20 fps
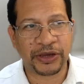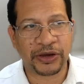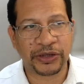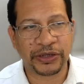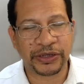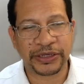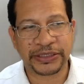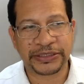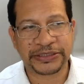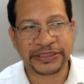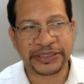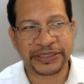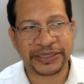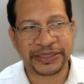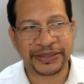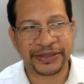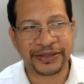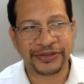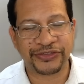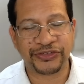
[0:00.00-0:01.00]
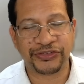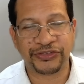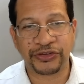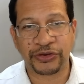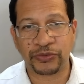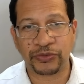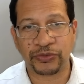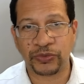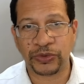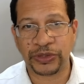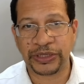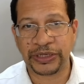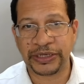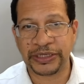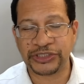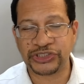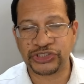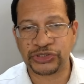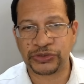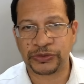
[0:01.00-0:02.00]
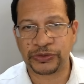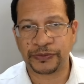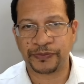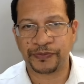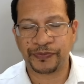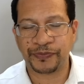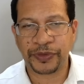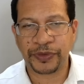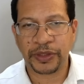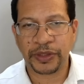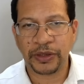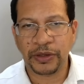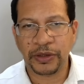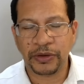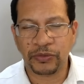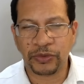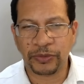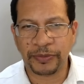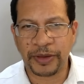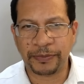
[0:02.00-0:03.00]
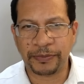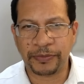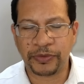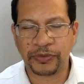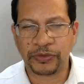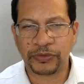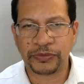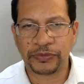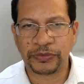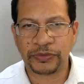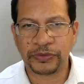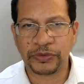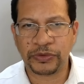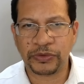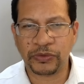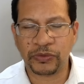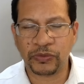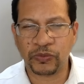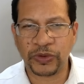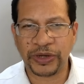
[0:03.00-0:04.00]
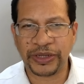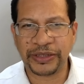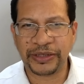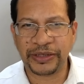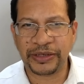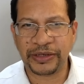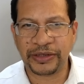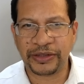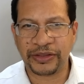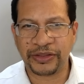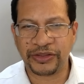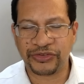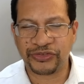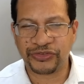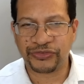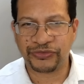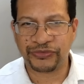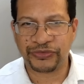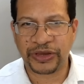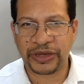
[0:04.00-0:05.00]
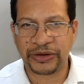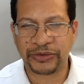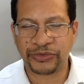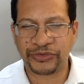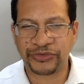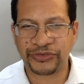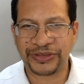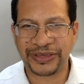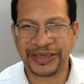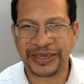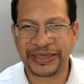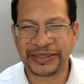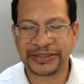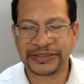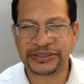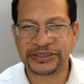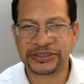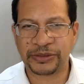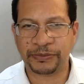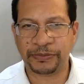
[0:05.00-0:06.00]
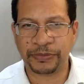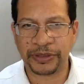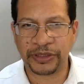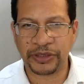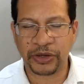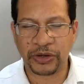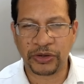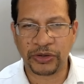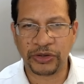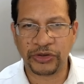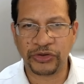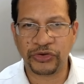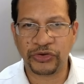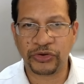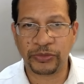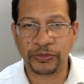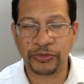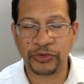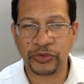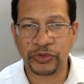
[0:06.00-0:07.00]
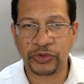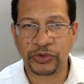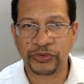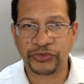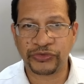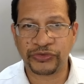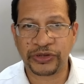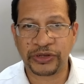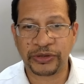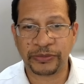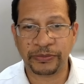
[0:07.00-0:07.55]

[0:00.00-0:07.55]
beyond it. And this is a real issue. Remember, when this virus gets beyond your mucosal